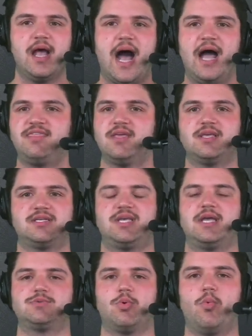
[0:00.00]
I think the
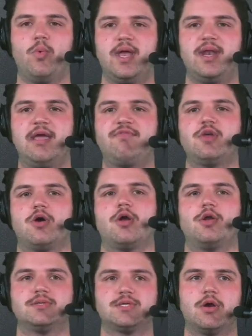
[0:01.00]
Saints will win if there are
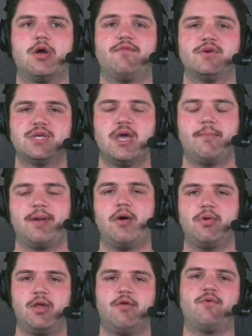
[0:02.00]
no turnovers. But I want
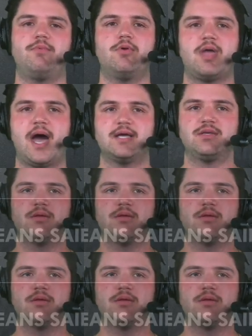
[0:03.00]
to hear from you guys.